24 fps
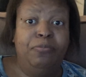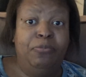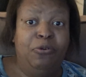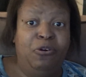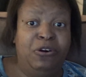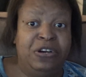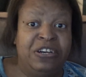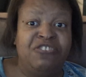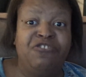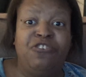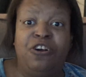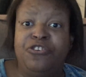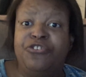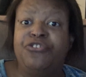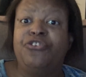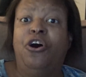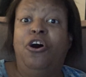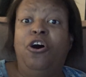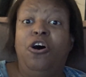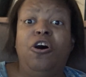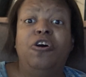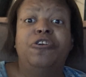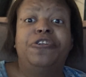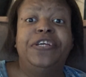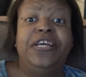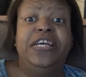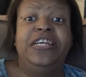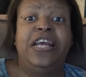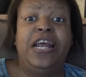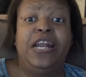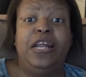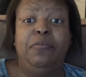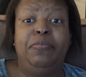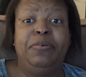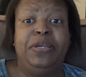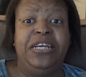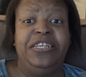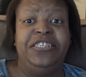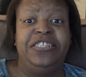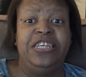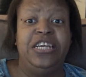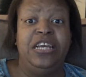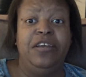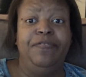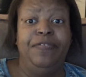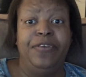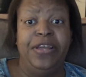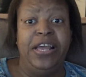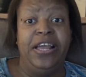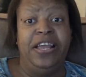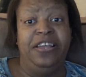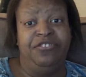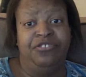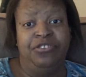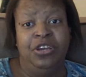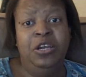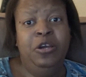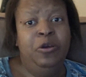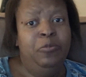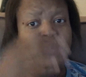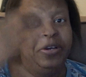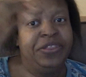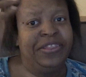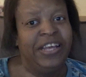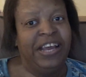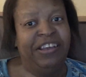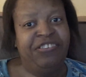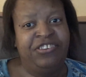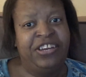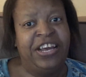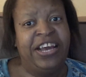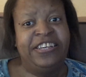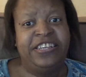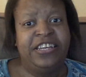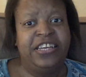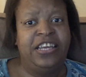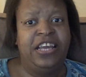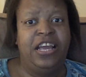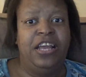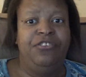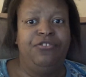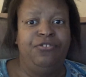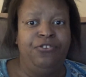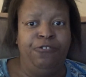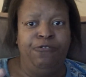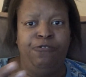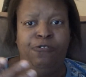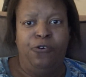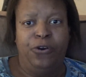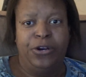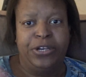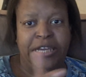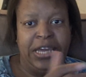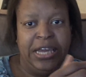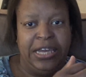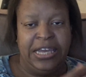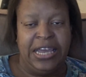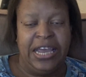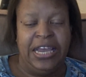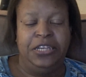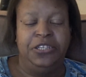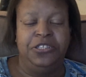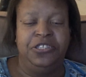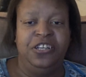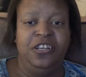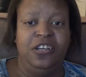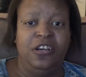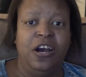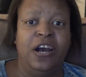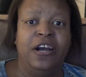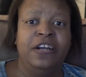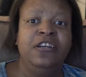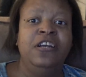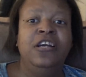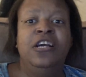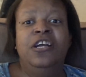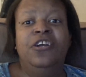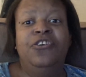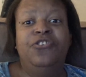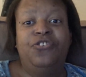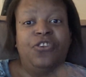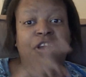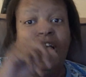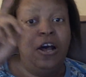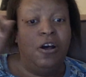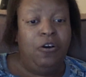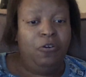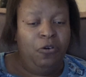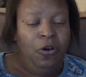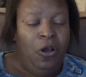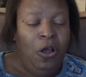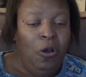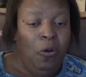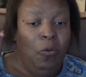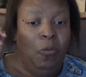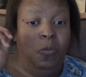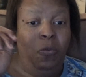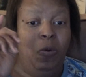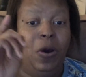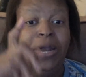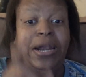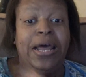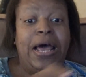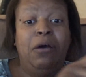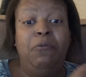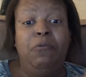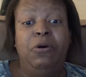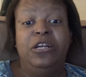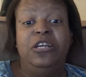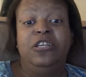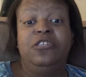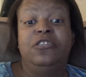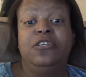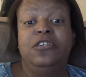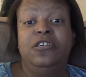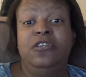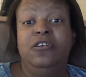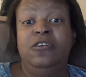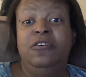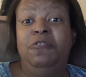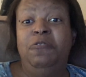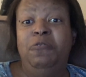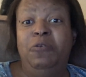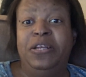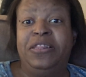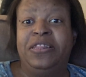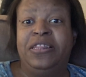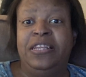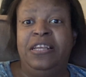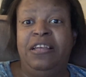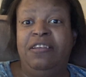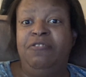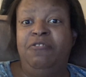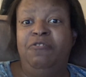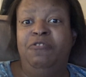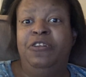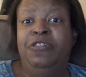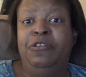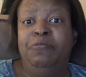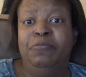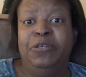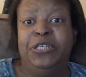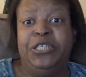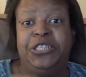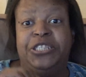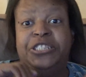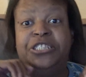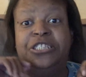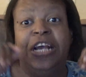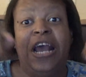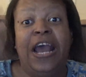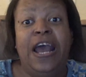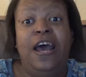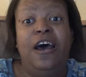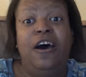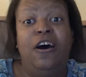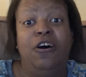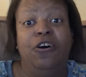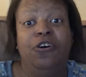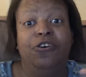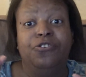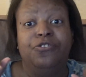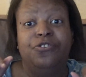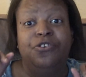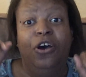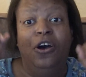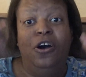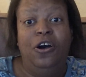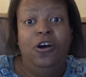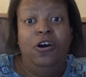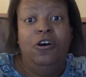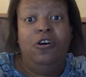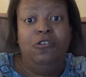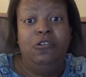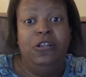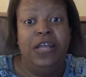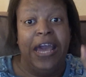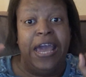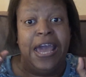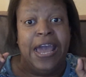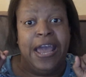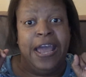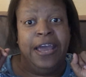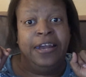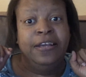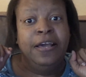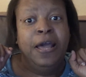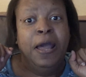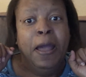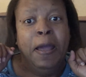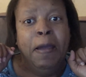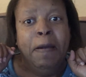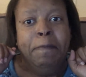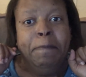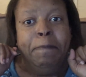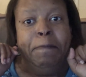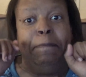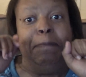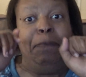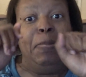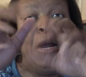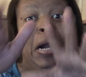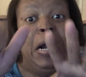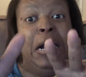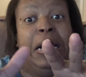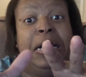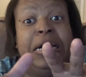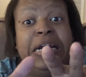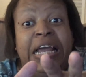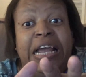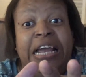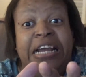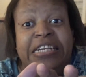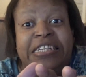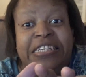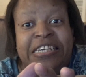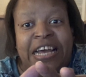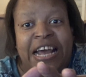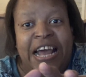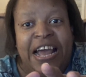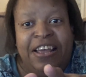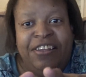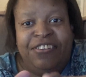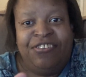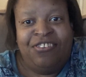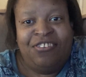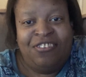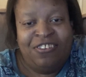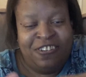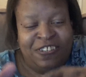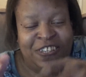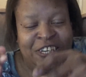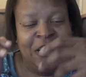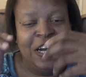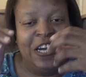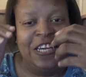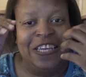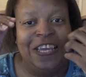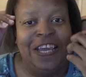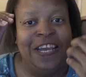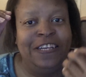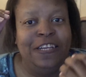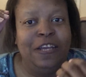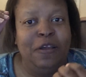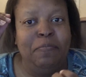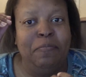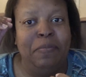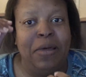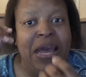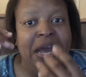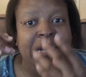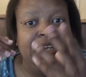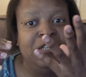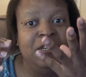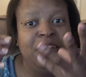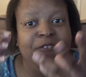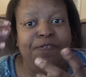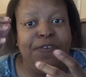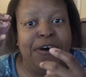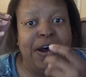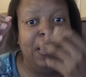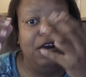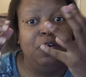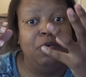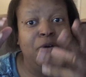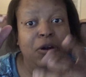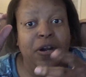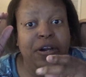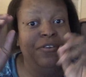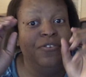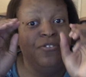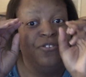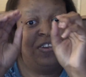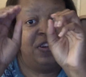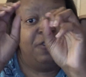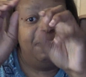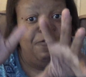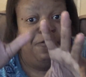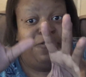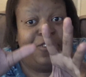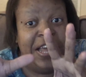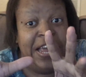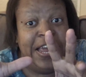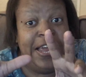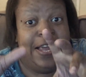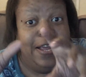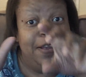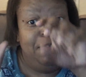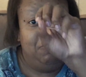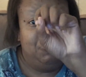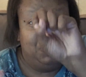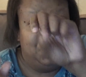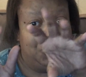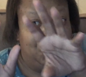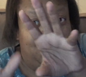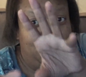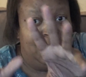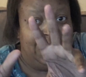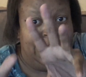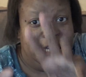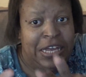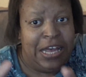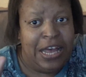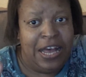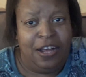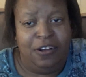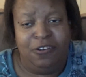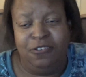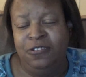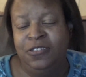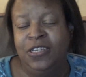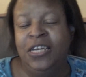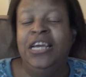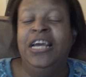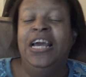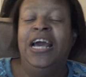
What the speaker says: board, across all 1080p TVs, but that's not the case for 4K HDR. So what I want to do with Michelle's OLED burn-in test, again, imagine the fireworks and the flames shooting out,